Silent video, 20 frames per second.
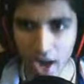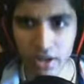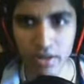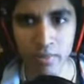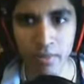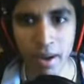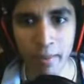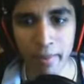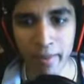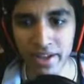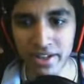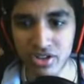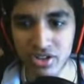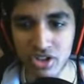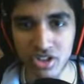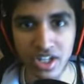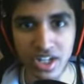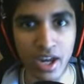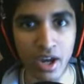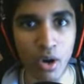did my man
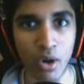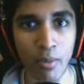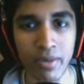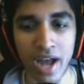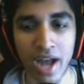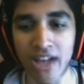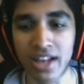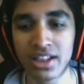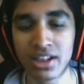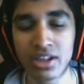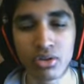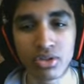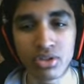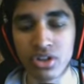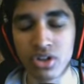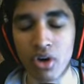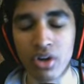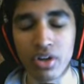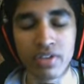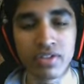just kill me? I literally
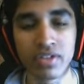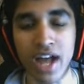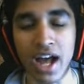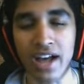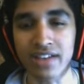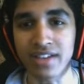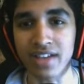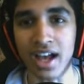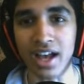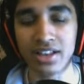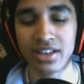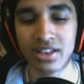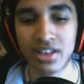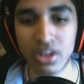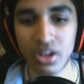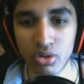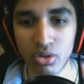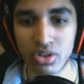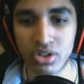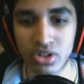don't even, guys. I
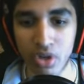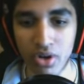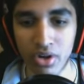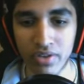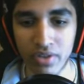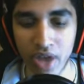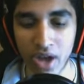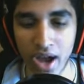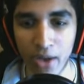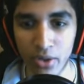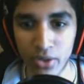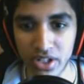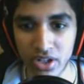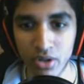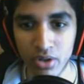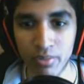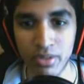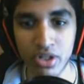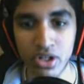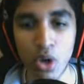literally don't even know how he
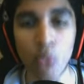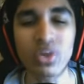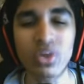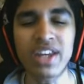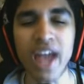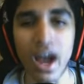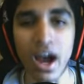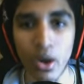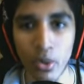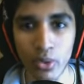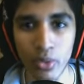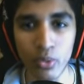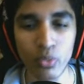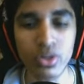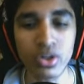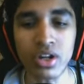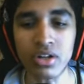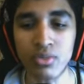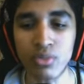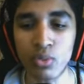killed me. No, we out.
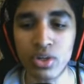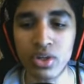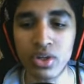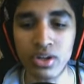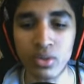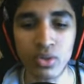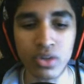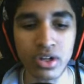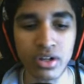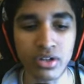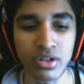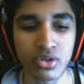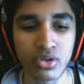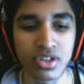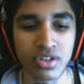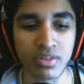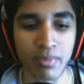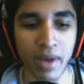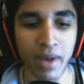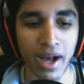We gotta, we gotta, we gotta do
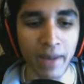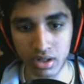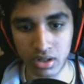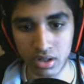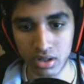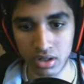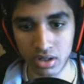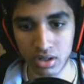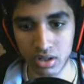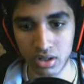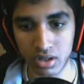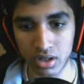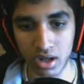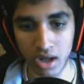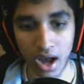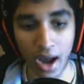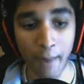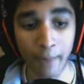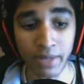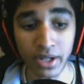this, Bob.
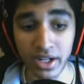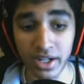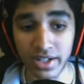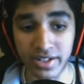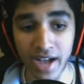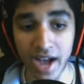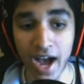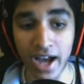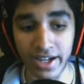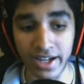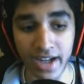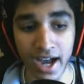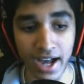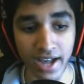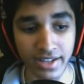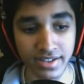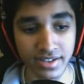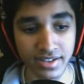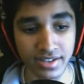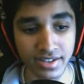I'm gonna die,
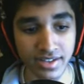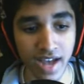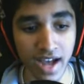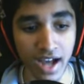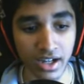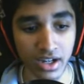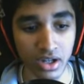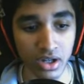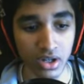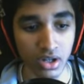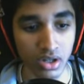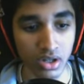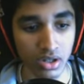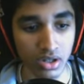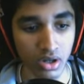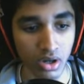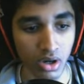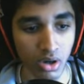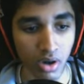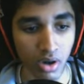guys. This is not.
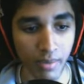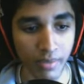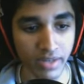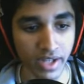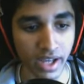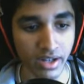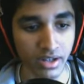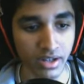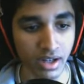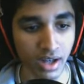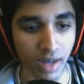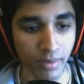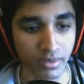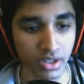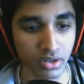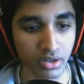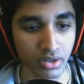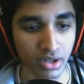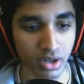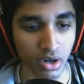Oh, I'm dead. I'm
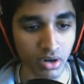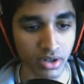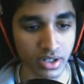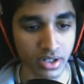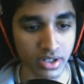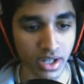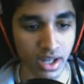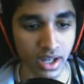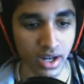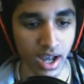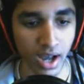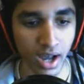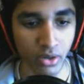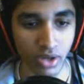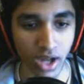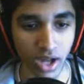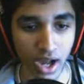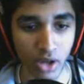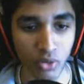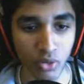literally already dead. How,
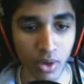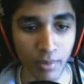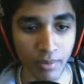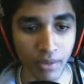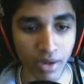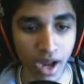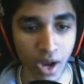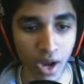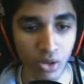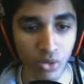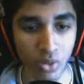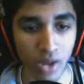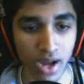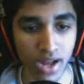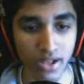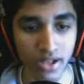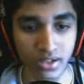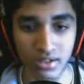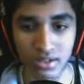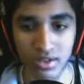how do I, how do
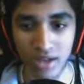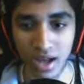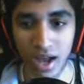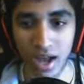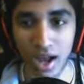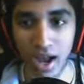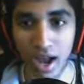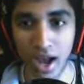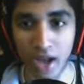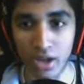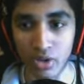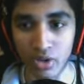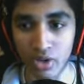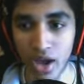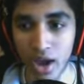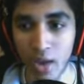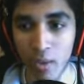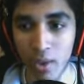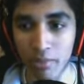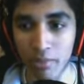I, I, I don't know
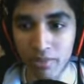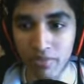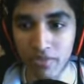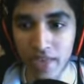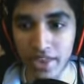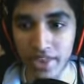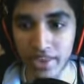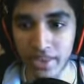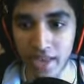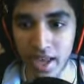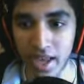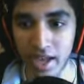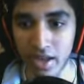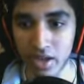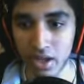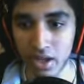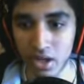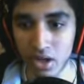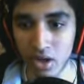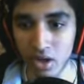how I prevent that.
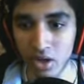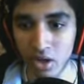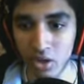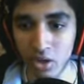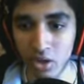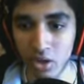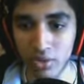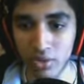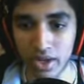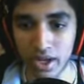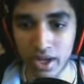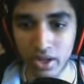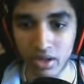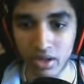Oh, okay.